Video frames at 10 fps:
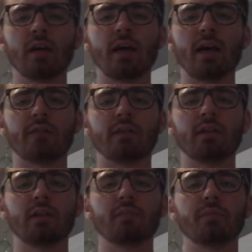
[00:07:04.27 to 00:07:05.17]
have
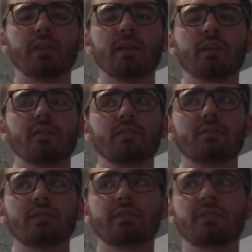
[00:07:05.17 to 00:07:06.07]
a big
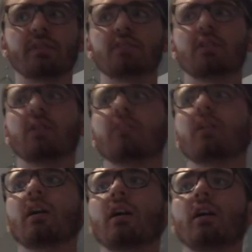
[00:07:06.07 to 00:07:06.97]
difference on
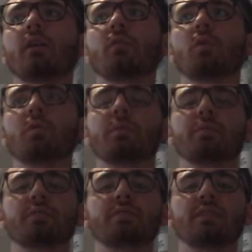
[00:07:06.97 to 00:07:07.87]
what we
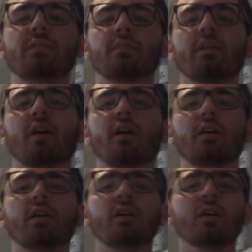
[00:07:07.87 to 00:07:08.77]
perceive in
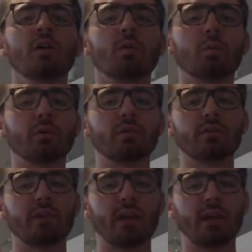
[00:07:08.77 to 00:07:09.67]
our world
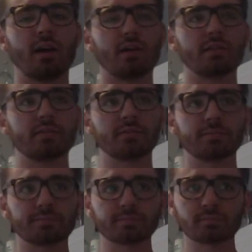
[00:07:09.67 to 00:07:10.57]
of chaos.
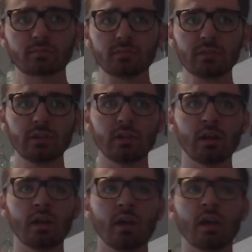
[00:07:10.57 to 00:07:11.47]

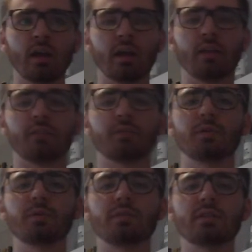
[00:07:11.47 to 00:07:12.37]
And
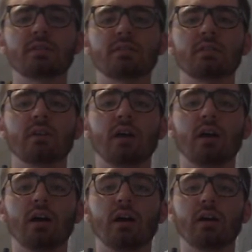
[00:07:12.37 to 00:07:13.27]
through this
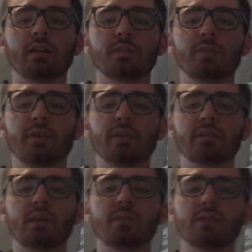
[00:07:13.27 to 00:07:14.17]
experience,
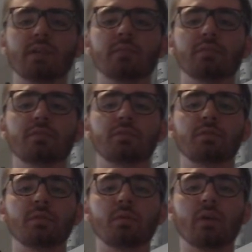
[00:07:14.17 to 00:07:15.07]
I was able
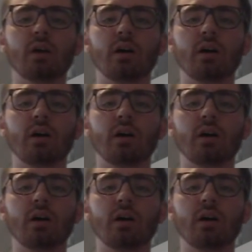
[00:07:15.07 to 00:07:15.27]
to